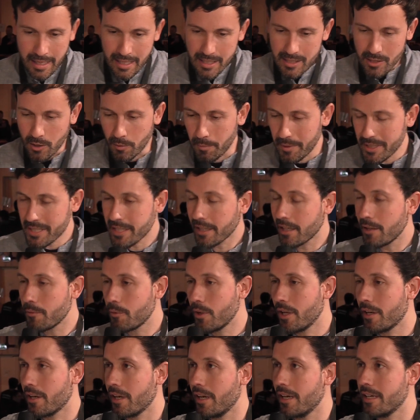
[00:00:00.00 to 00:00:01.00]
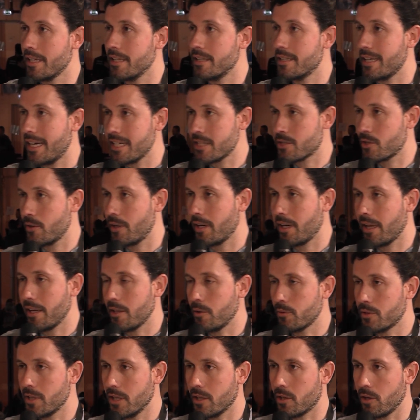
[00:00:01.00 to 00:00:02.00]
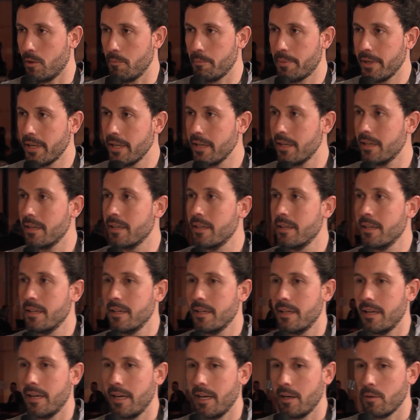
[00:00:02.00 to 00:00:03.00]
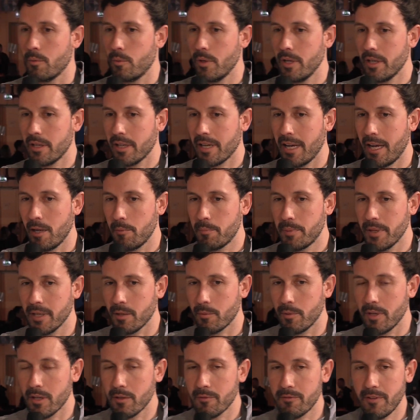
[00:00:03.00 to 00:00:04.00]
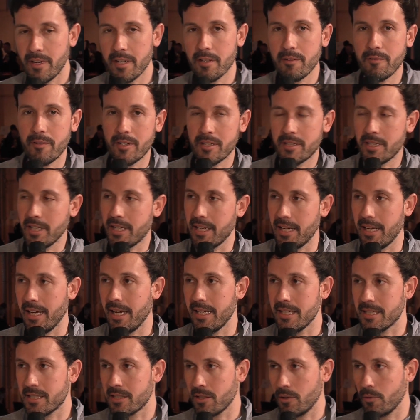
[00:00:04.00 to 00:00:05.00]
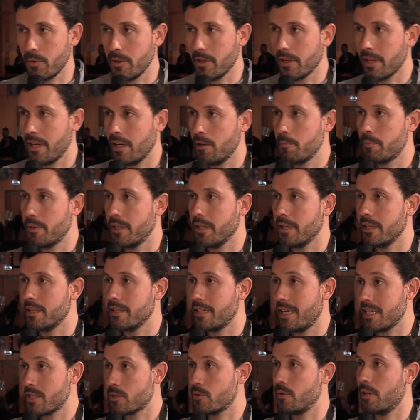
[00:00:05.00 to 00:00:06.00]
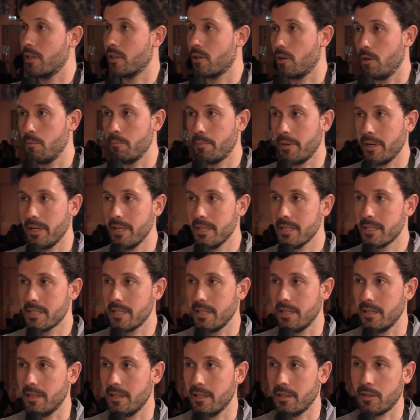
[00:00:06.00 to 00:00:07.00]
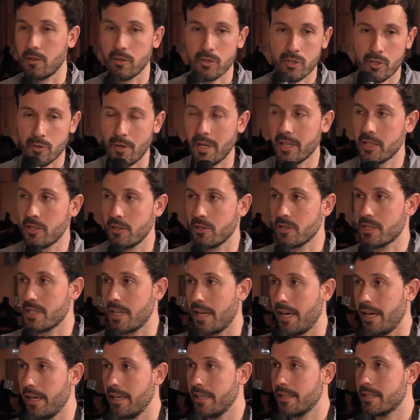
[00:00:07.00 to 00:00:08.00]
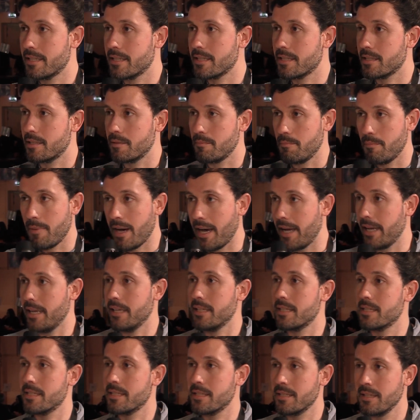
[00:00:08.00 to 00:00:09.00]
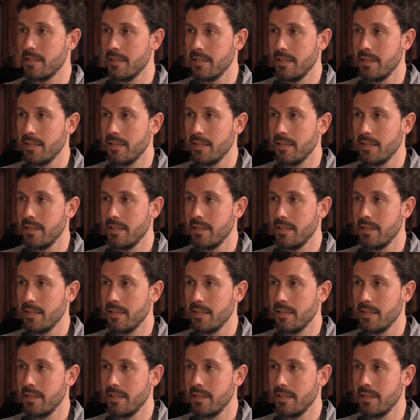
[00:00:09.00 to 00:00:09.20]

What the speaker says: So basically, we are an industrial IoT company, and we are very verticalized. So we are helping industrial companies in construction sites, mines,